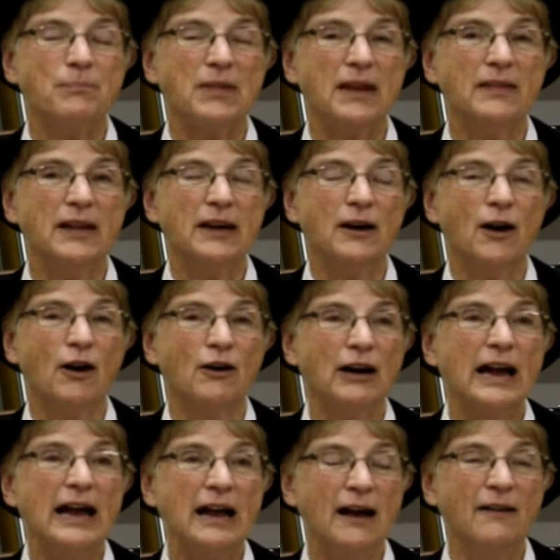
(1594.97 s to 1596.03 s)
The
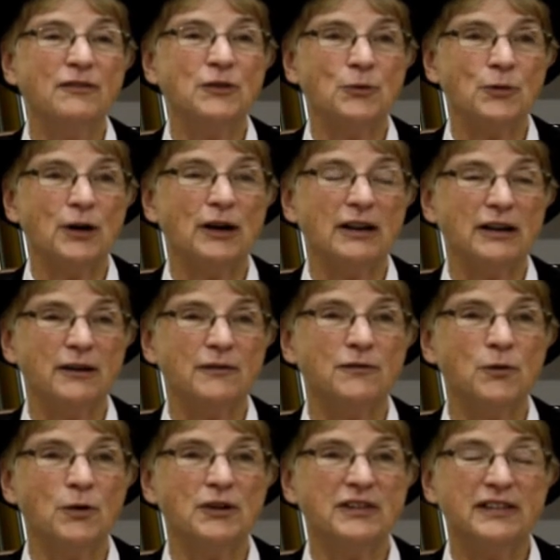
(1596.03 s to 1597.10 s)
RAF, the Royal Air
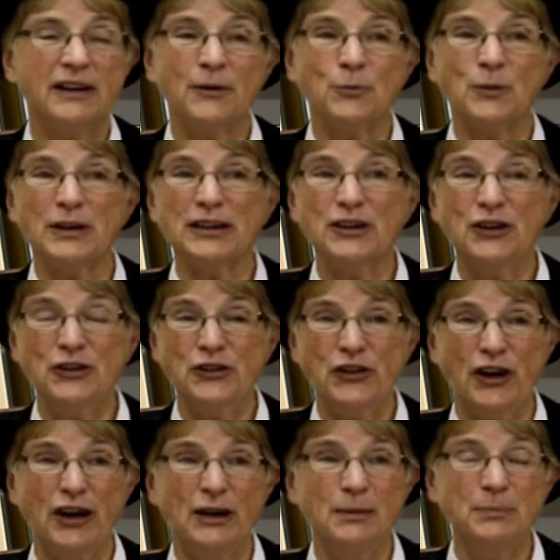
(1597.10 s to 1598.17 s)
Force, did a really good
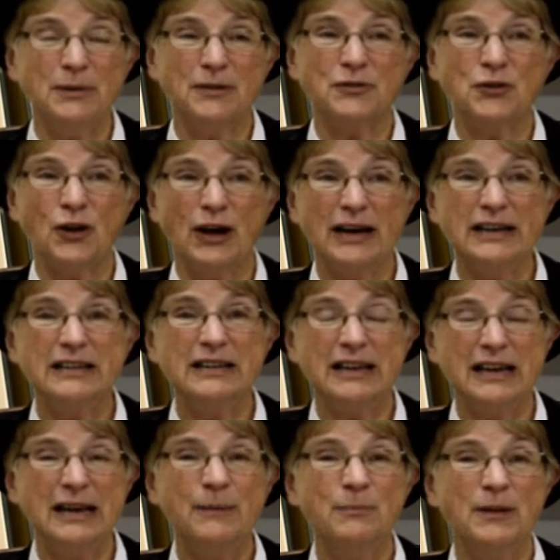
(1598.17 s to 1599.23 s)
job of trying to
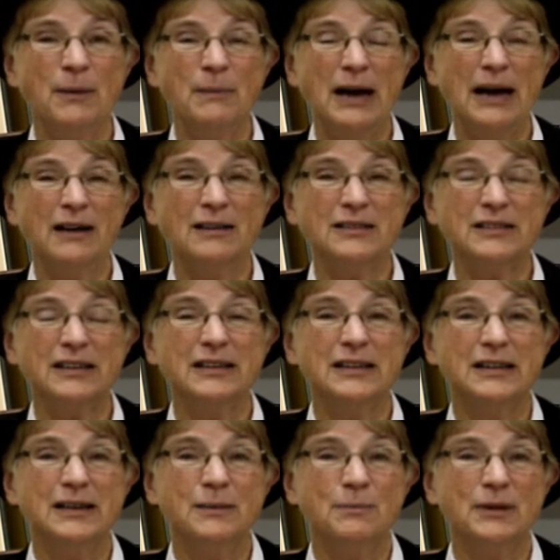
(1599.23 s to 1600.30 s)
keep them out,
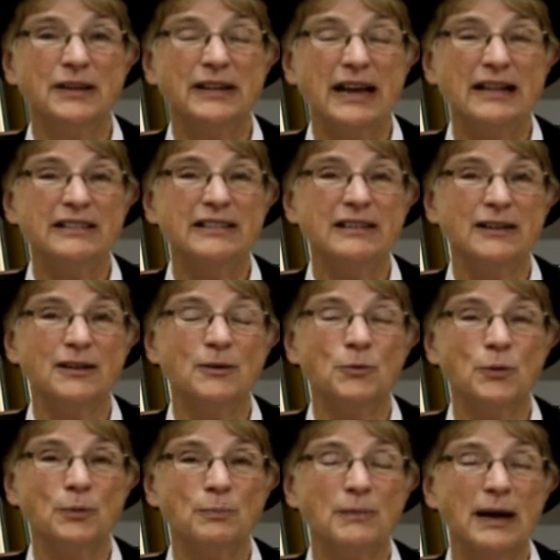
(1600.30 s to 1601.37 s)
but they still
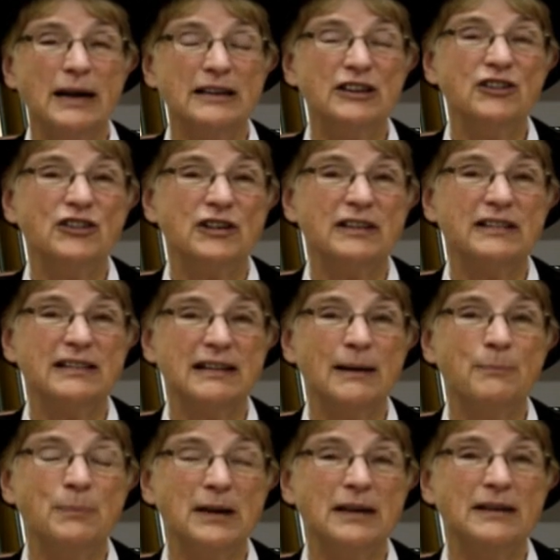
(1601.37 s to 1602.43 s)
were, managed to
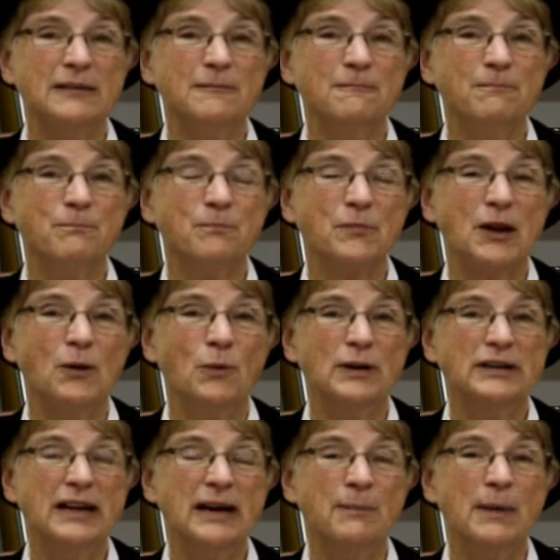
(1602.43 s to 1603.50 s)
slip in.
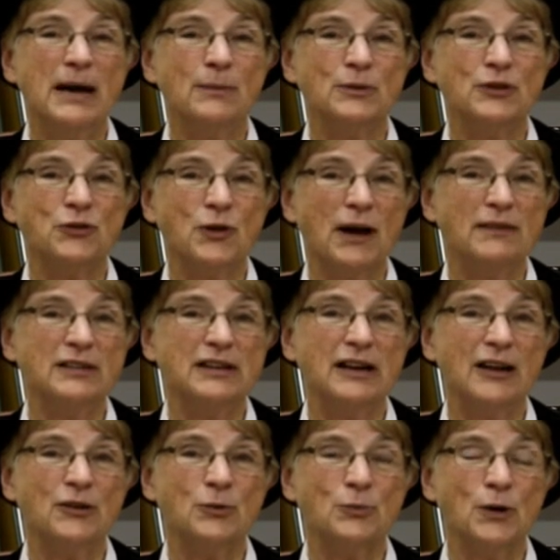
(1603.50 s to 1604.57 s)
One day a man was driving
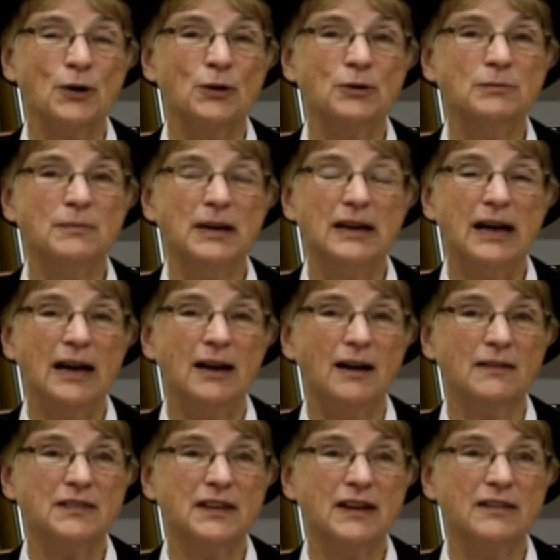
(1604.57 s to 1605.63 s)
down the road
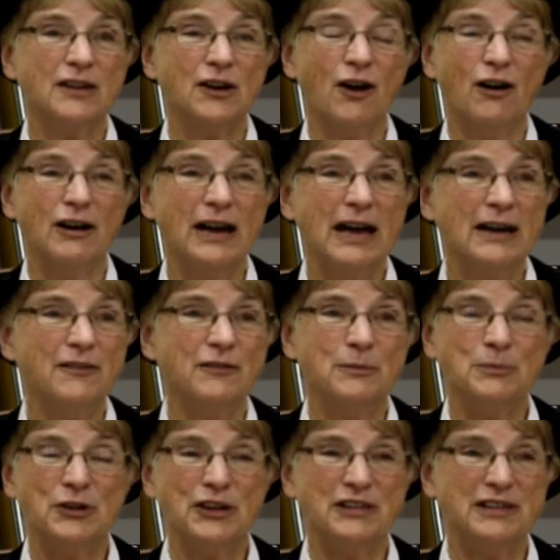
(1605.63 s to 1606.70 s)
all of a sudden the car ahead of
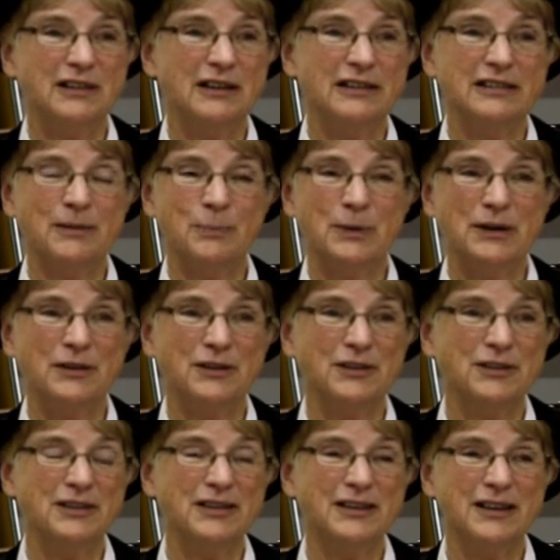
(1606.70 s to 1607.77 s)
him just
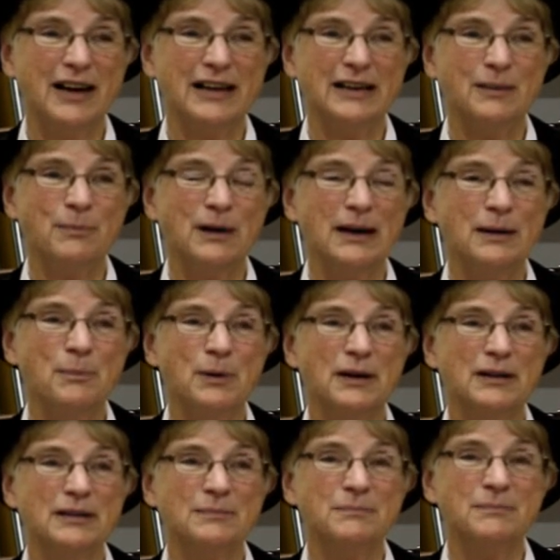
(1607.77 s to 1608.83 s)
disappeared, got hit by a
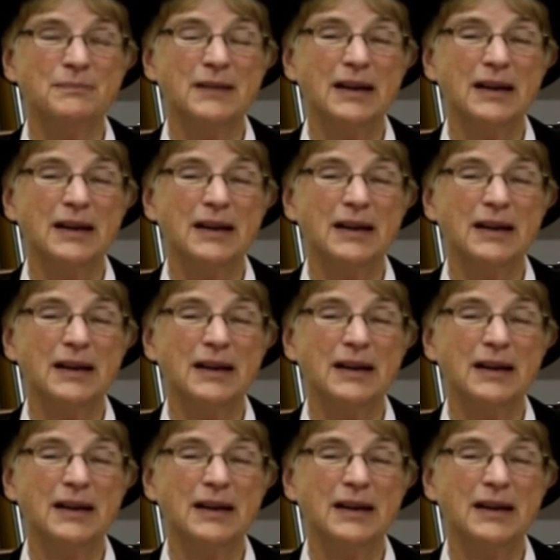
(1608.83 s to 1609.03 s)
bomb.